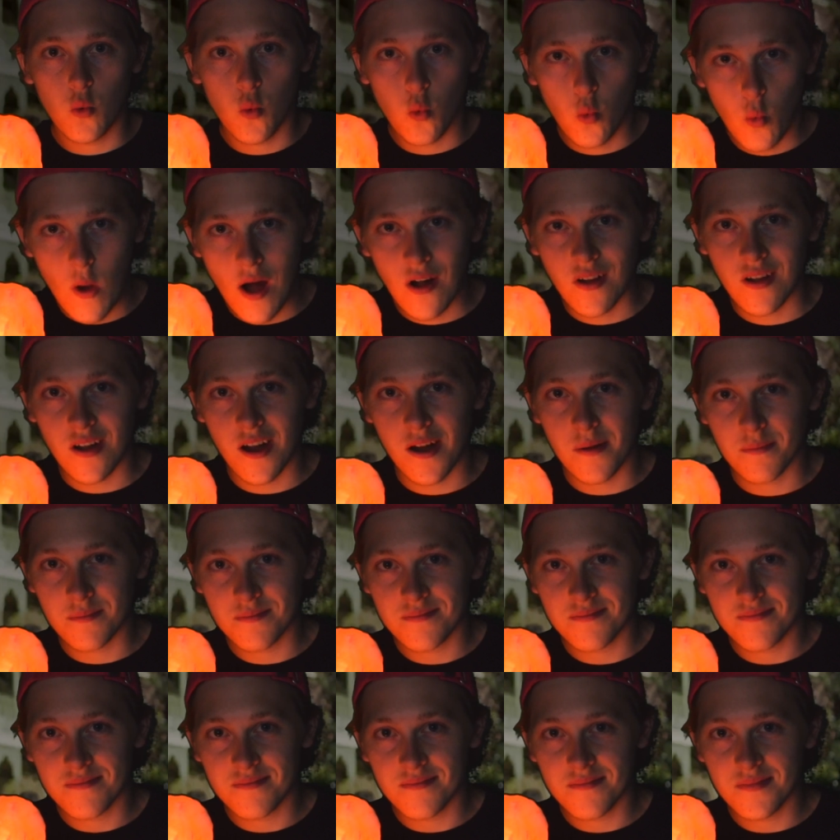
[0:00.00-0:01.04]
Welcome
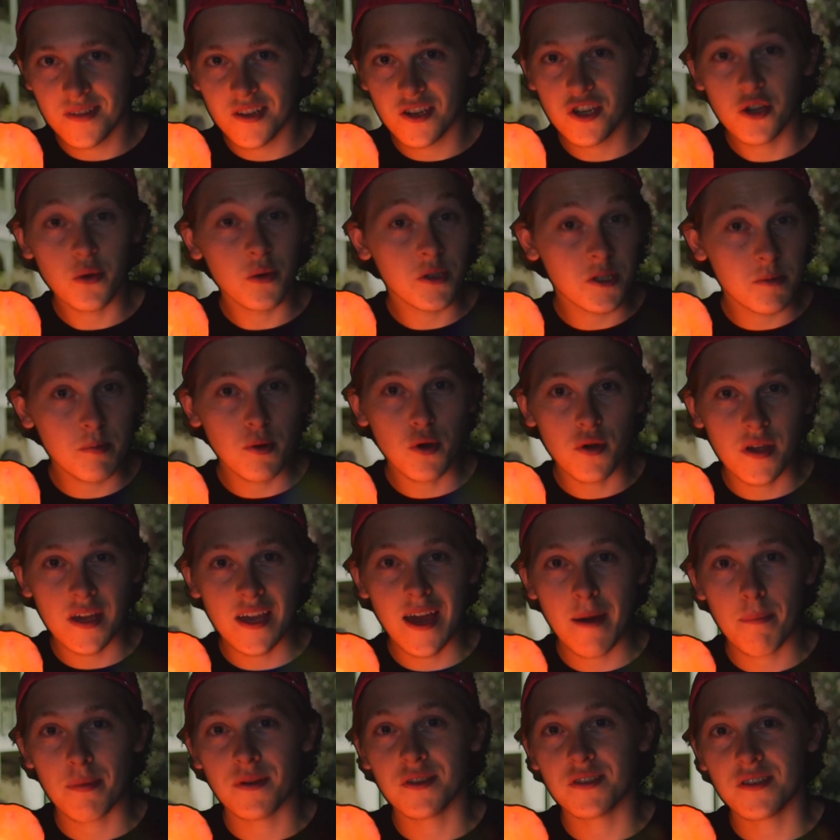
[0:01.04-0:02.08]
to a
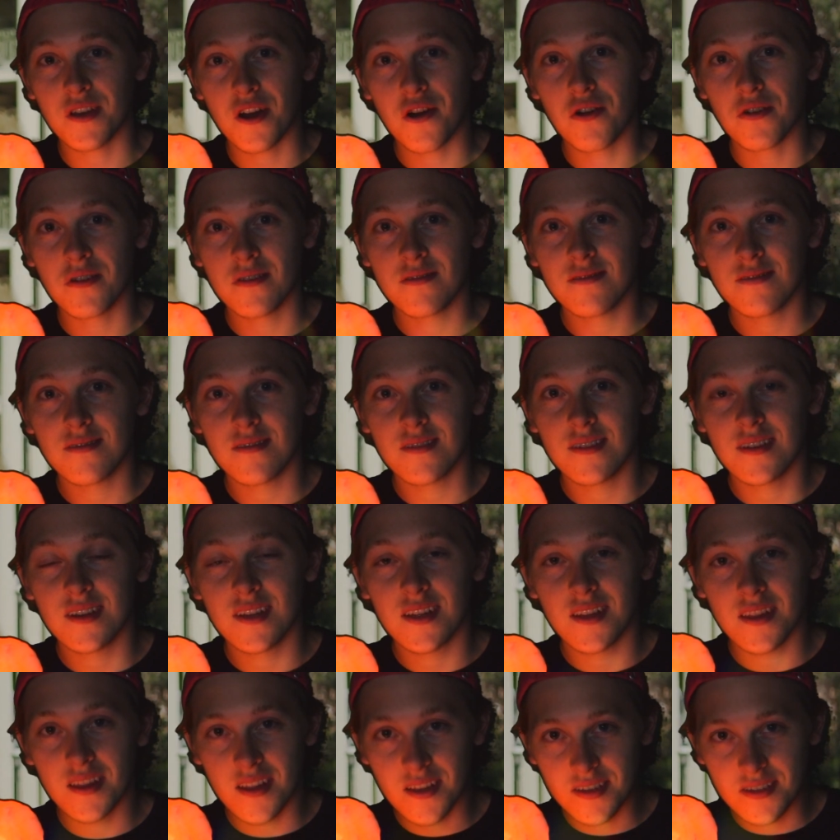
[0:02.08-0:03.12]
spooky episode.
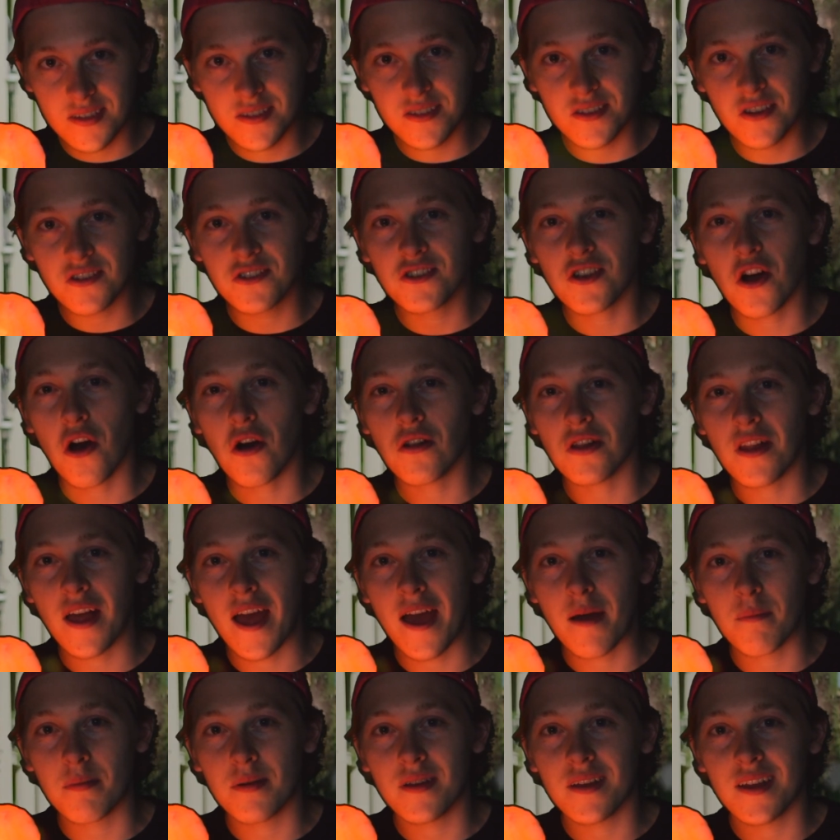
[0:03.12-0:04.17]
This is a salt
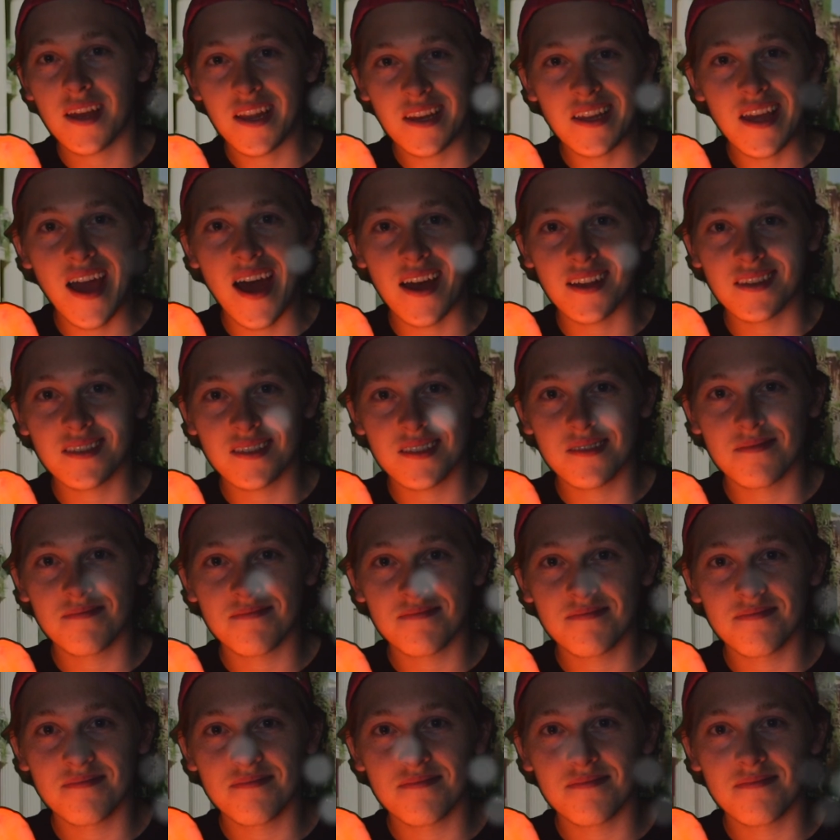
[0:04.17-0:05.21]
lamp, and yes,
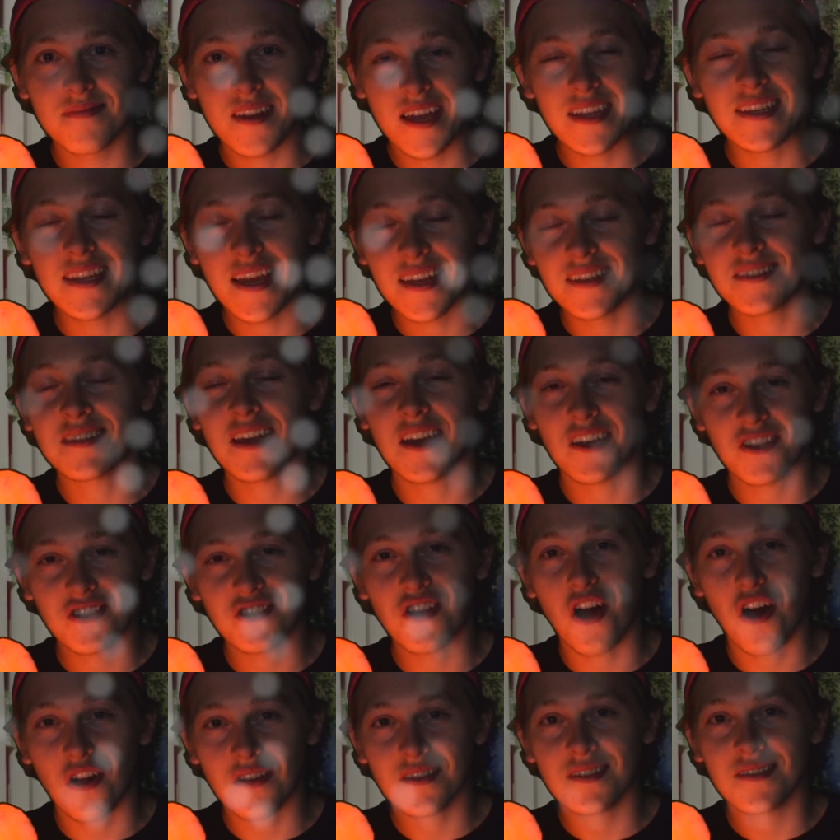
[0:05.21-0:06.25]
it tastes like salt.